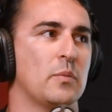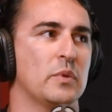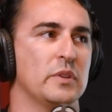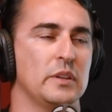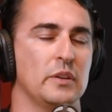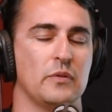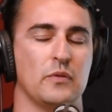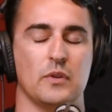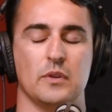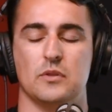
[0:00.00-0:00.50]
but
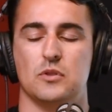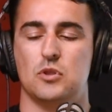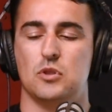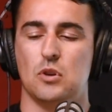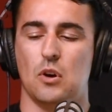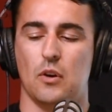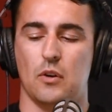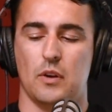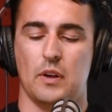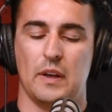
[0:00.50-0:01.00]
different.
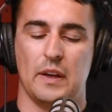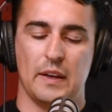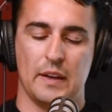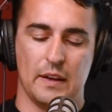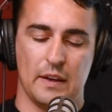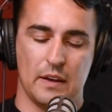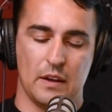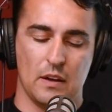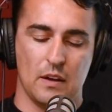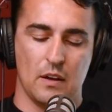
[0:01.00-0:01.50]
So
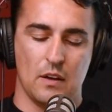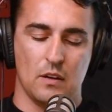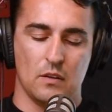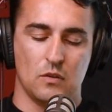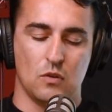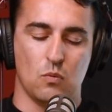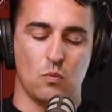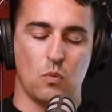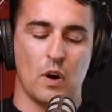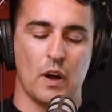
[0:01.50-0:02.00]

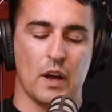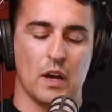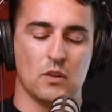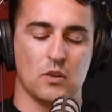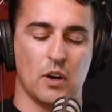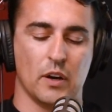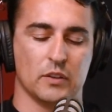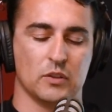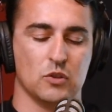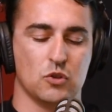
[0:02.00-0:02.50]
the way I
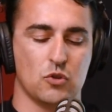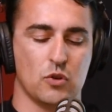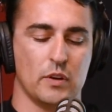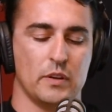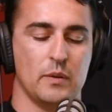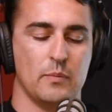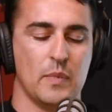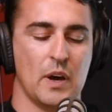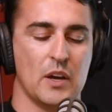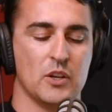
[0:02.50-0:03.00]
like to try
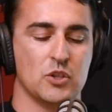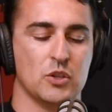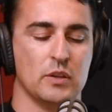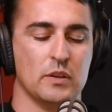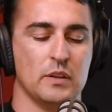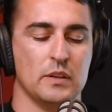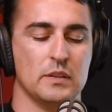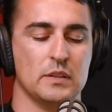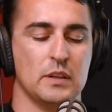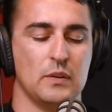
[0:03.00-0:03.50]
and imagine
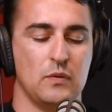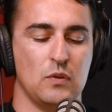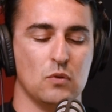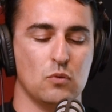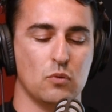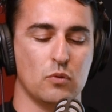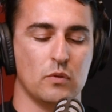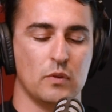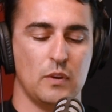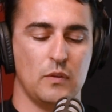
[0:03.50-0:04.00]
it is if
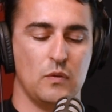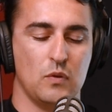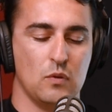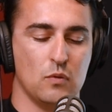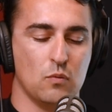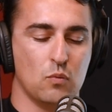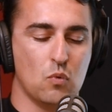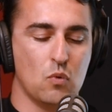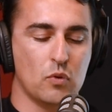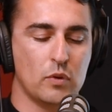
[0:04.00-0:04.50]

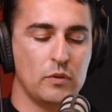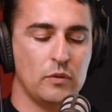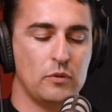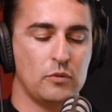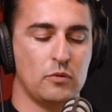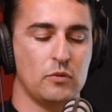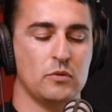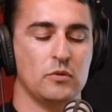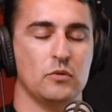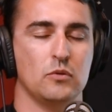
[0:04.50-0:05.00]
you're walking
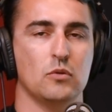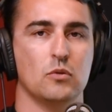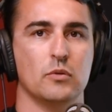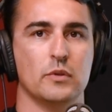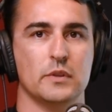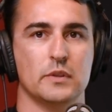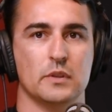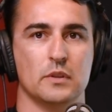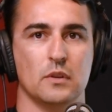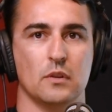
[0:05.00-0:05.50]
through the
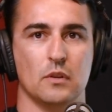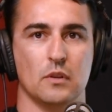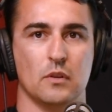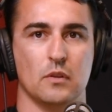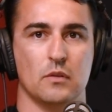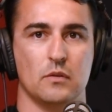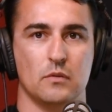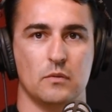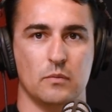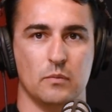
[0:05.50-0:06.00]
door
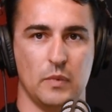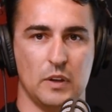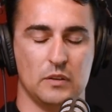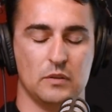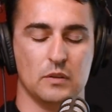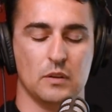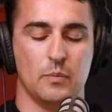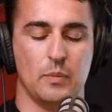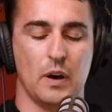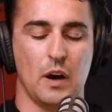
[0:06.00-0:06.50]

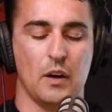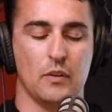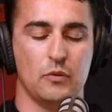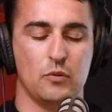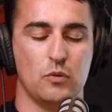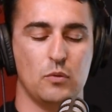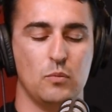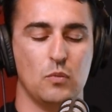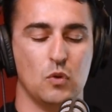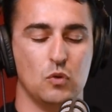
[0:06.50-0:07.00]
into the
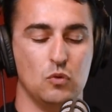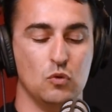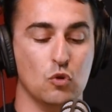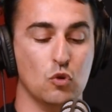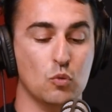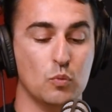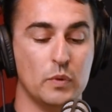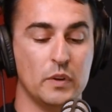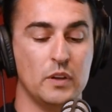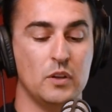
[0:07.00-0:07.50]
bathroom,
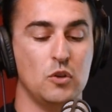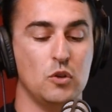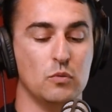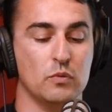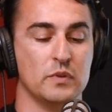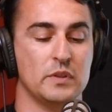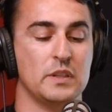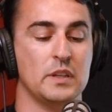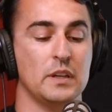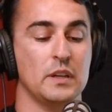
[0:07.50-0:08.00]
normally you
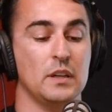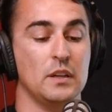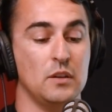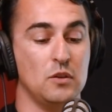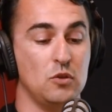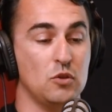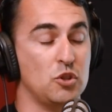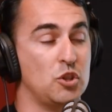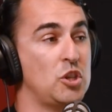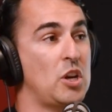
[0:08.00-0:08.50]
will see
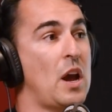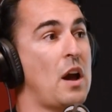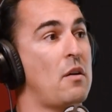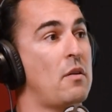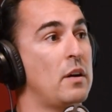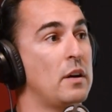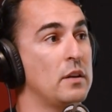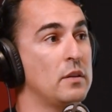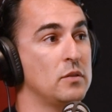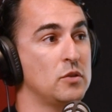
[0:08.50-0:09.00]
your
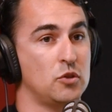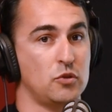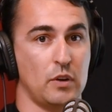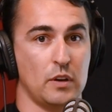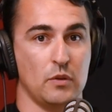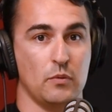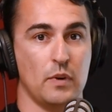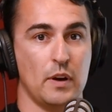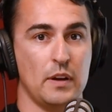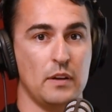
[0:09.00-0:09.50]
shower
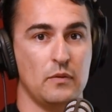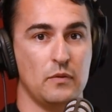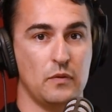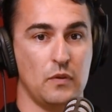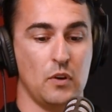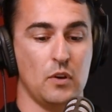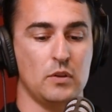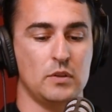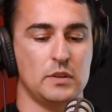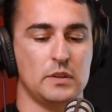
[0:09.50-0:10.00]
straight away
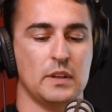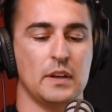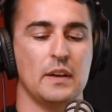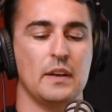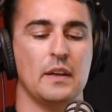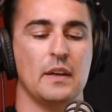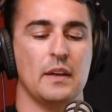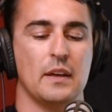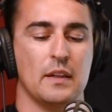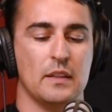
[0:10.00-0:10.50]
first.
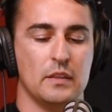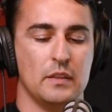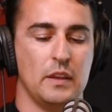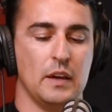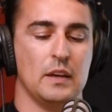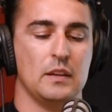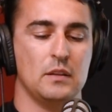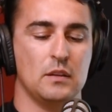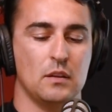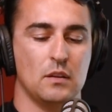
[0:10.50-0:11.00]

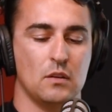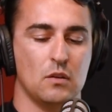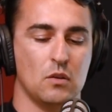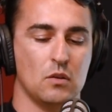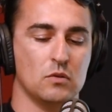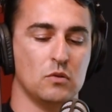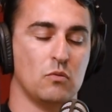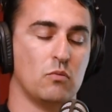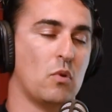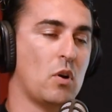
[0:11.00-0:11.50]
Then
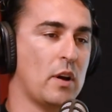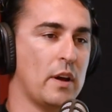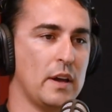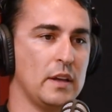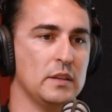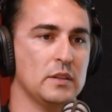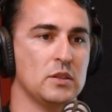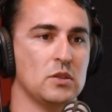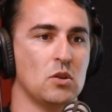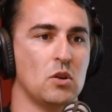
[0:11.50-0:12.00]
on the right
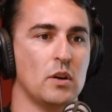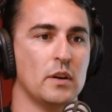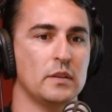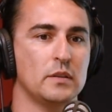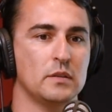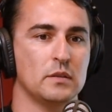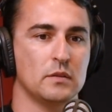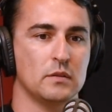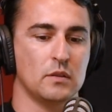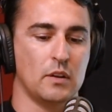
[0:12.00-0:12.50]
hand
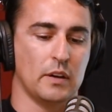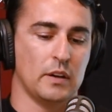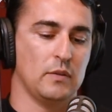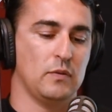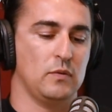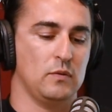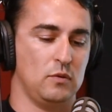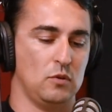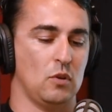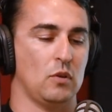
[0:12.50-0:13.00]
side, like
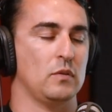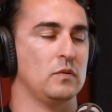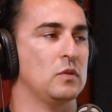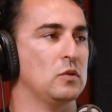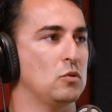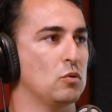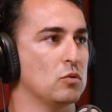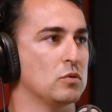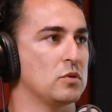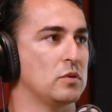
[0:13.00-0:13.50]
if
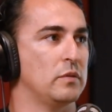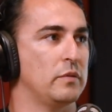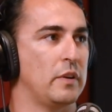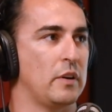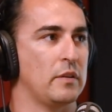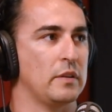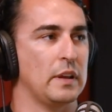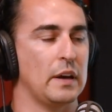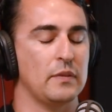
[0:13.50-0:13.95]
the door's on the very